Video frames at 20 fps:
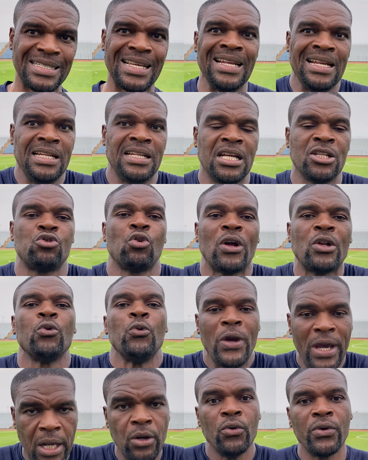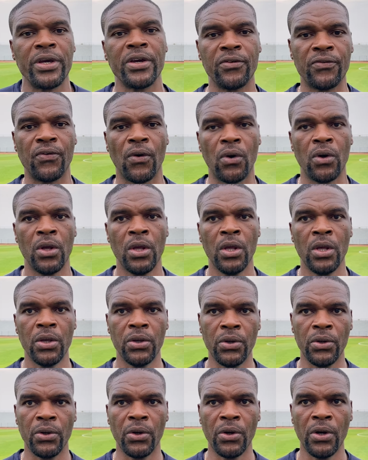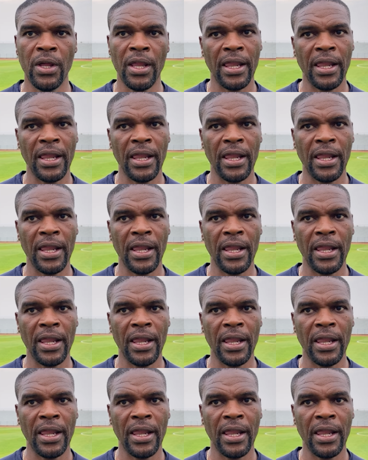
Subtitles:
And that's what we are looking for, you know.